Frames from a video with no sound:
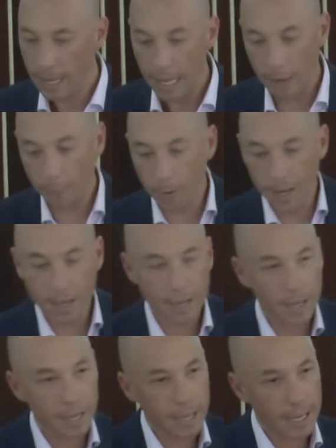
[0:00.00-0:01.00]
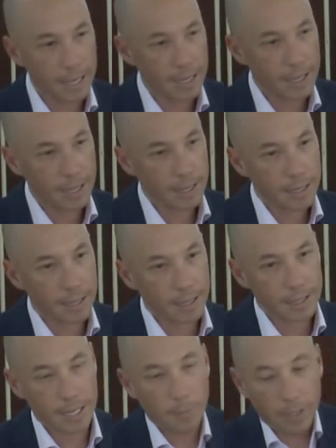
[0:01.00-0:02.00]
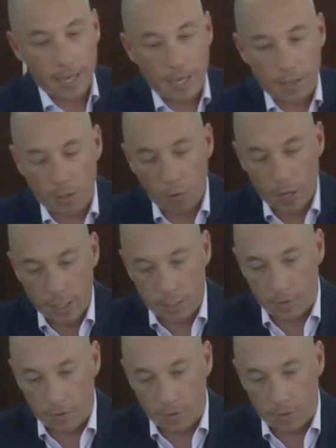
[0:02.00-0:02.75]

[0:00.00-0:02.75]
If we Simply hear the words